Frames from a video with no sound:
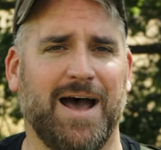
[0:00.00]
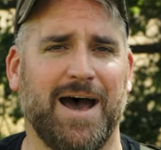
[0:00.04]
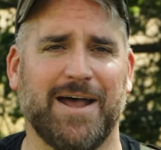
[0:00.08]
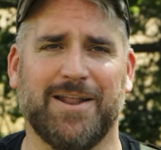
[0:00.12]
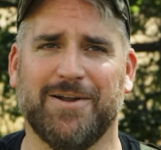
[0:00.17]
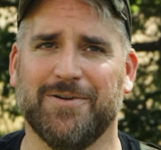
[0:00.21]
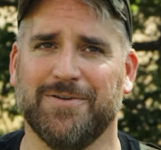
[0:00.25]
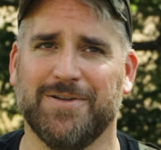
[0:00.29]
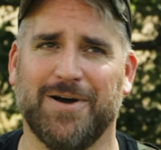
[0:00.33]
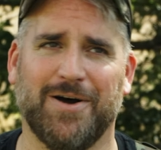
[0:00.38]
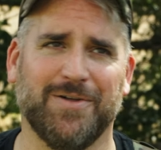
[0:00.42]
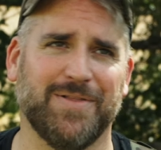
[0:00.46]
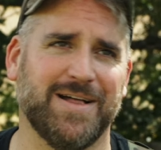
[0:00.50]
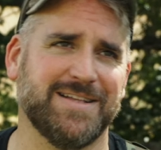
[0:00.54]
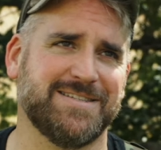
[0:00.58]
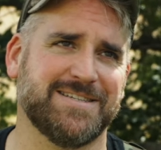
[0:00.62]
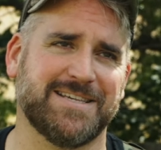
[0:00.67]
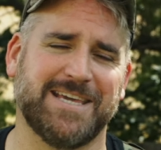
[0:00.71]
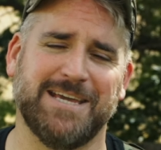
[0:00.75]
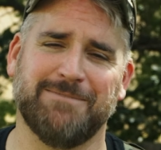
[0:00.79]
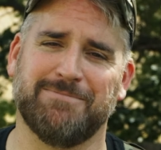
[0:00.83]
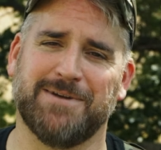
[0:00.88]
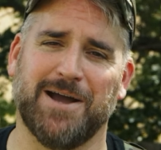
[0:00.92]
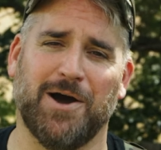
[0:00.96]
I don't know. Let's
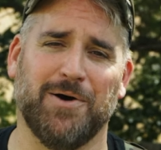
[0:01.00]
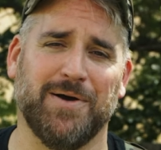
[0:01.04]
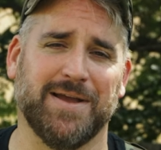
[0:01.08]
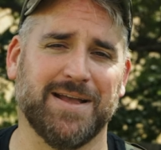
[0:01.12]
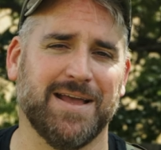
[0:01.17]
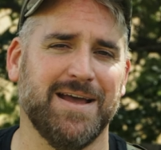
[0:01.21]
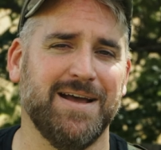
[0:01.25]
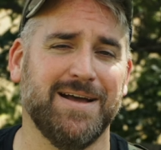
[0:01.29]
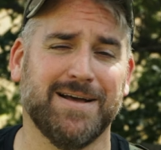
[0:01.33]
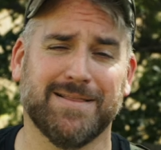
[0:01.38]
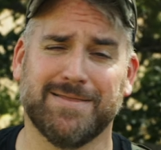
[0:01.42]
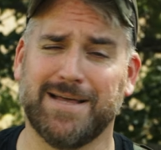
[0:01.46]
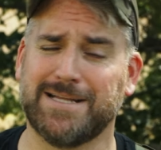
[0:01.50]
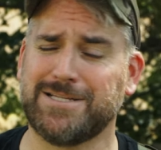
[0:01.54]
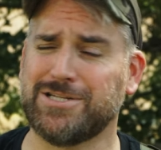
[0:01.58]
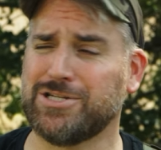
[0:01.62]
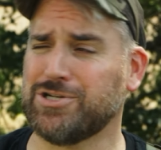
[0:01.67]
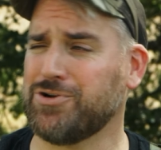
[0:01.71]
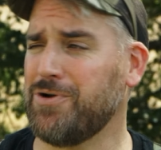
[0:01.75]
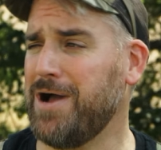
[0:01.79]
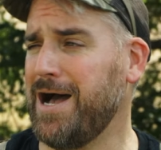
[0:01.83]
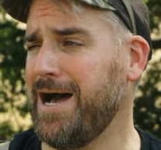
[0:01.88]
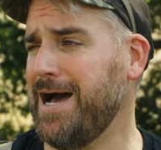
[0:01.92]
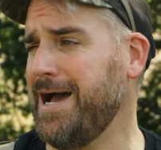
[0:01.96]
keep going. Let's
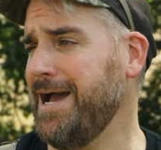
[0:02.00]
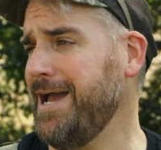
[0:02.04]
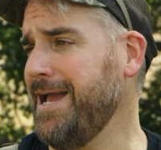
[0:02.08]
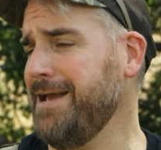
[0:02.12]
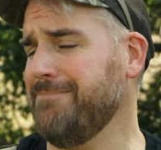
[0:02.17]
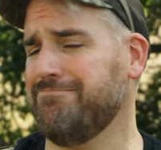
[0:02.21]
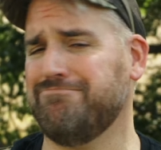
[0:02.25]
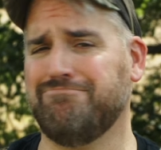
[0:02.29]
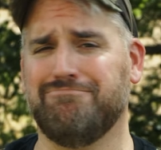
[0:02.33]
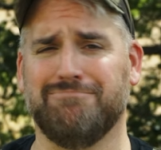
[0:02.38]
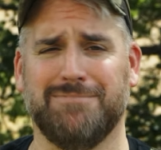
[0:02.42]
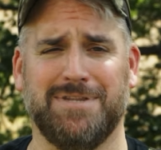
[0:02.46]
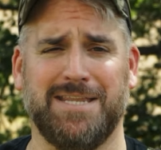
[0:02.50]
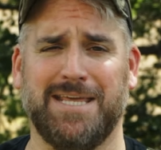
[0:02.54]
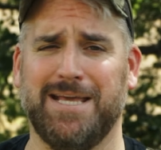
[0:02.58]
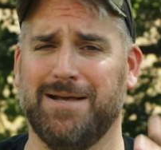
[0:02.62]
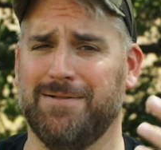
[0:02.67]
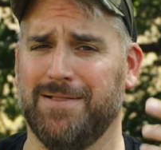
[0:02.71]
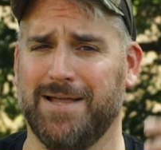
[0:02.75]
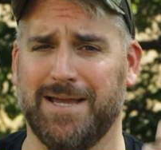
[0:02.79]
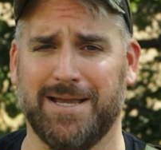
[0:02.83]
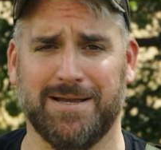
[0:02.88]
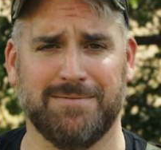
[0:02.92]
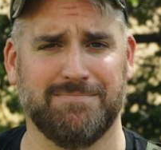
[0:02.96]
try
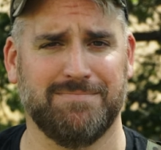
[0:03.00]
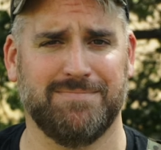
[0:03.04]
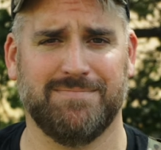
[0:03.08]
kneeling.